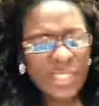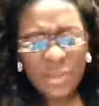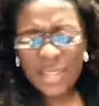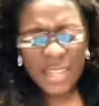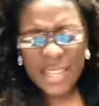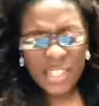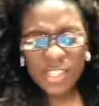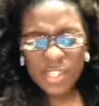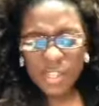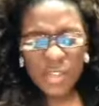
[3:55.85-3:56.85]
don't let that
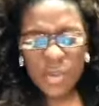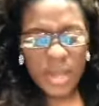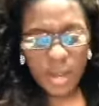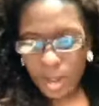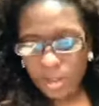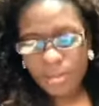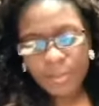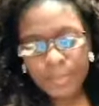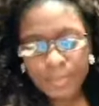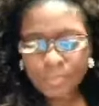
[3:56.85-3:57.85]
deter you at all.
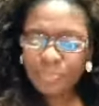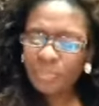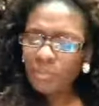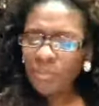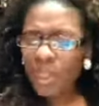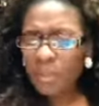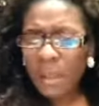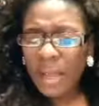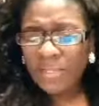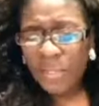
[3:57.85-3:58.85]

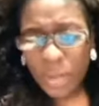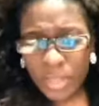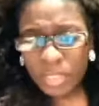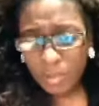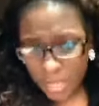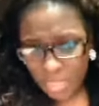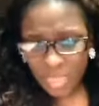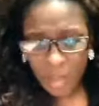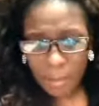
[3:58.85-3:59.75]
My fourth myth